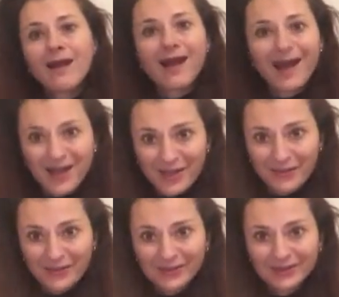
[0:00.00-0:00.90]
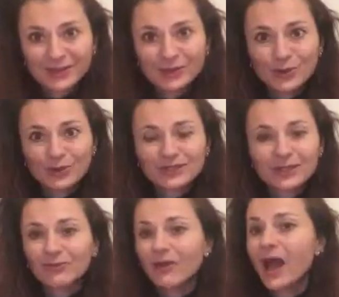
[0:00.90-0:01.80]
higher than
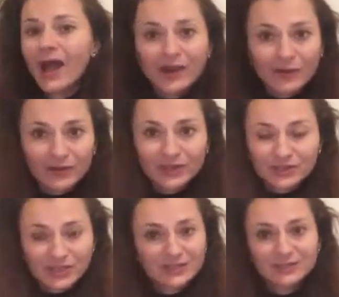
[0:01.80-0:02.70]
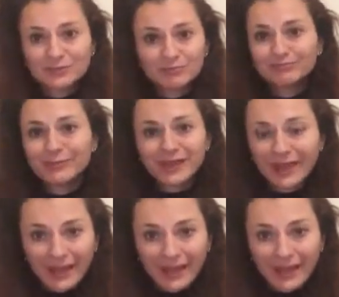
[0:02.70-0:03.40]
yourself, higher than just the big